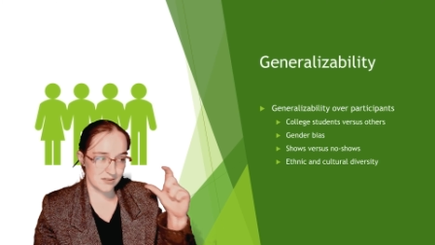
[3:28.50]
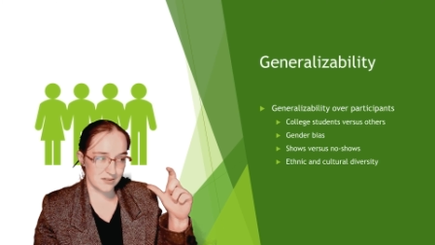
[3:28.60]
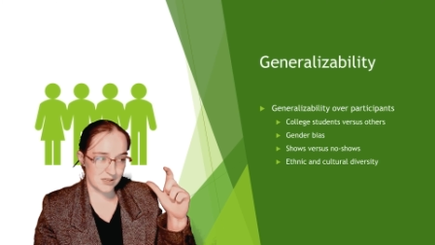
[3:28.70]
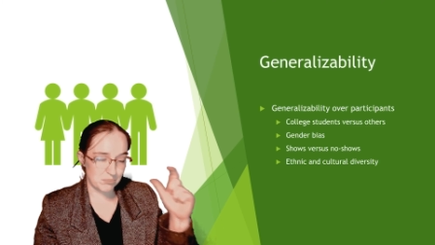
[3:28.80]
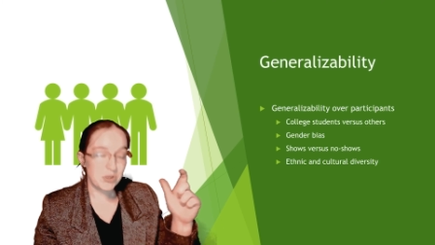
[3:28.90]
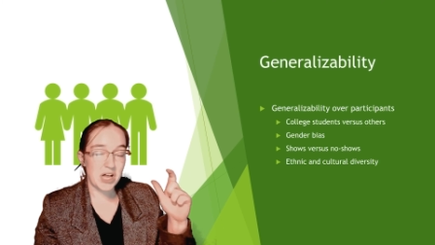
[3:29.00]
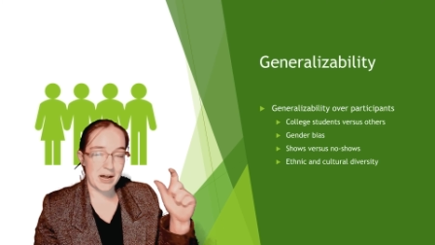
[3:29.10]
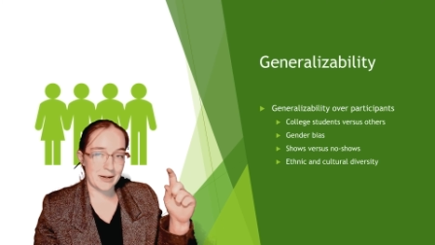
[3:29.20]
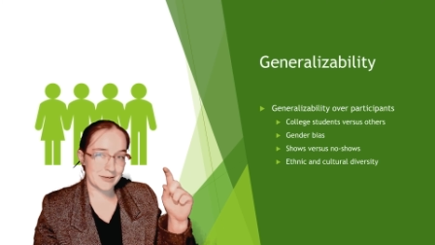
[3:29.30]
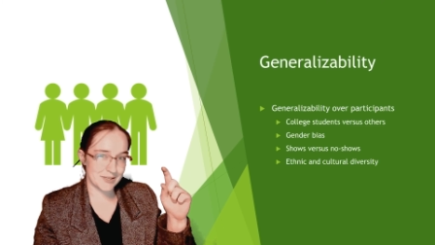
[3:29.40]

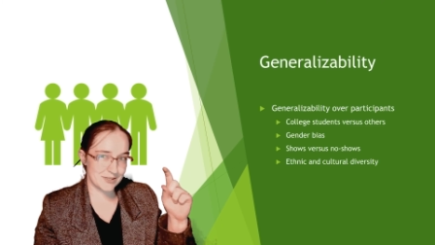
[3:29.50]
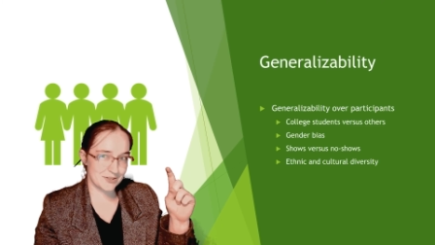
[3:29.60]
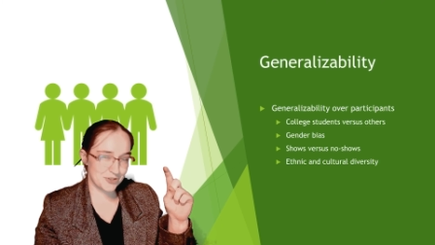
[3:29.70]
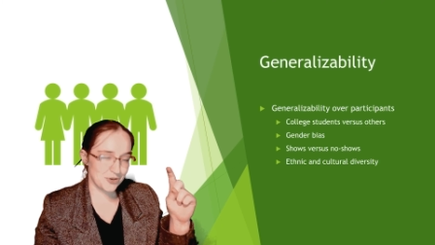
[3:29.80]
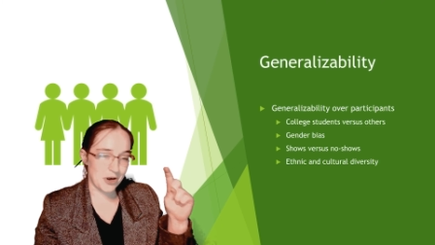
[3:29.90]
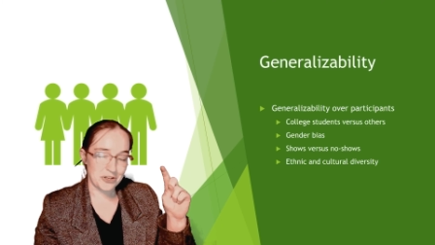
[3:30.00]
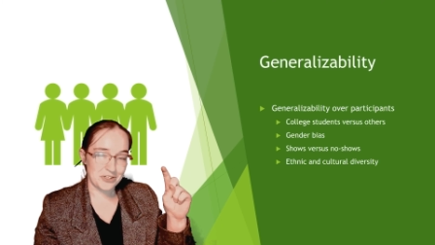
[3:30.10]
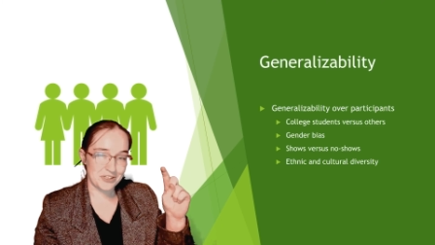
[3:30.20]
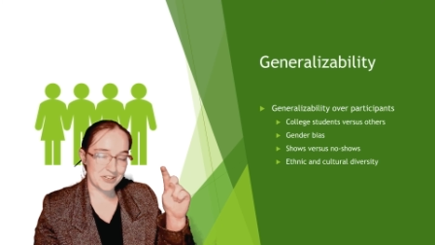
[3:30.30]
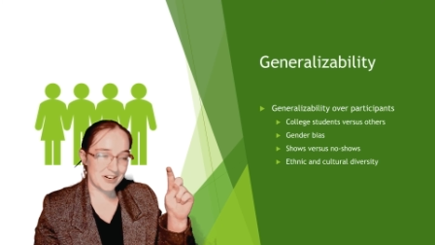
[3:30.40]
implies strongly
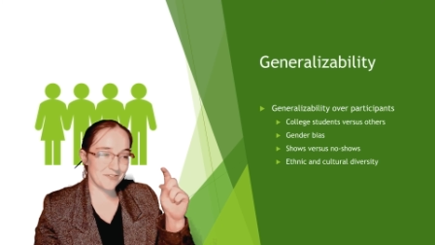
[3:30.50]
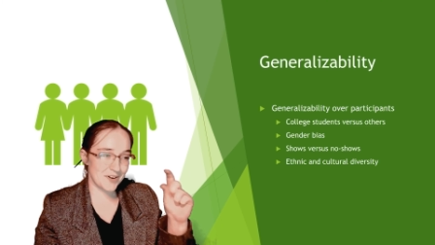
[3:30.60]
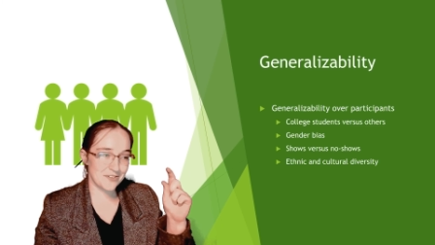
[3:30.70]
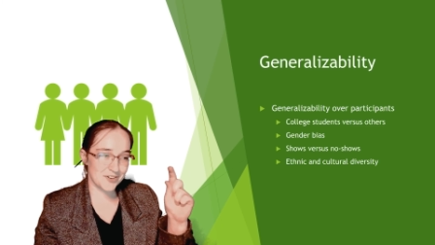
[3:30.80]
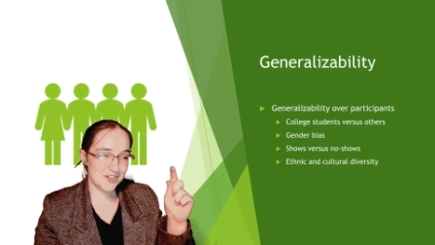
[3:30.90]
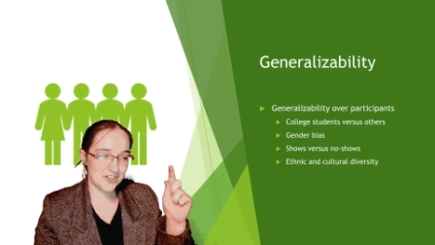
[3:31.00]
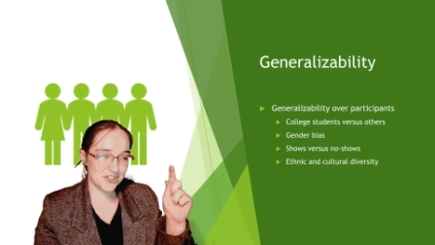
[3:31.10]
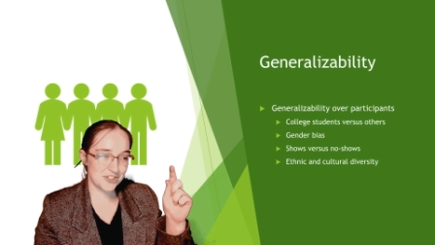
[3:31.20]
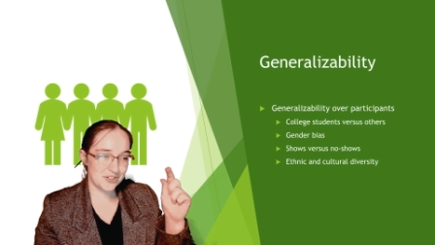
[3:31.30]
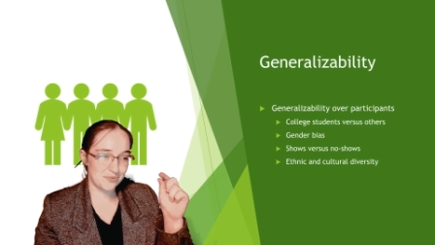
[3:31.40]
that every other
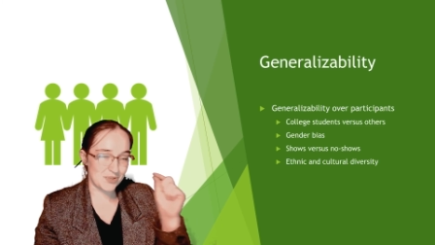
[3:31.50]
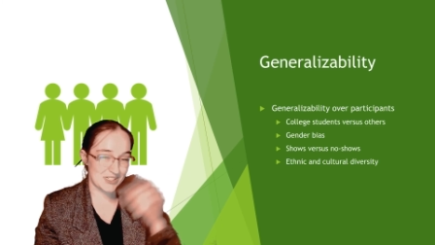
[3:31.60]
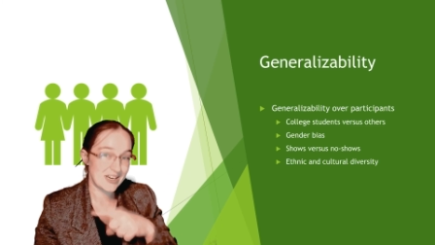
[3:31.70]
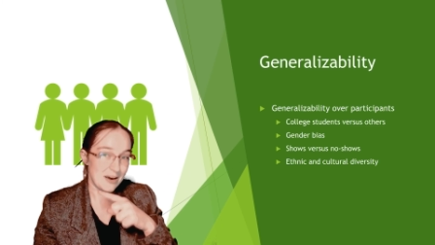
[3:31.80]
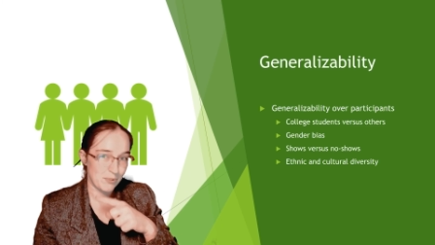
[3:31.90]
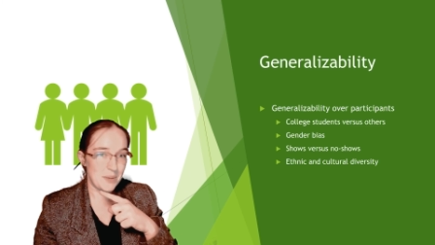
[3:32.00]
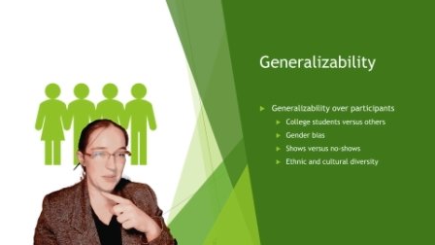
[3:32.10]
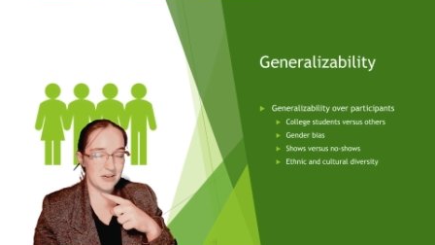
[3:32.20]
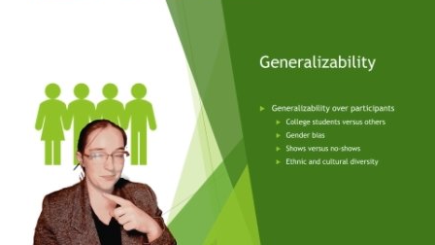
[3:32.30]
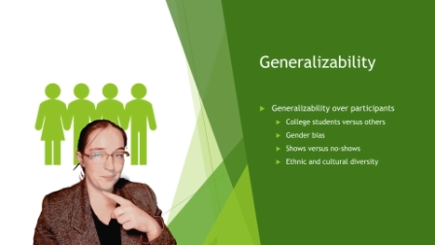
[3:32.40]
condition was not women.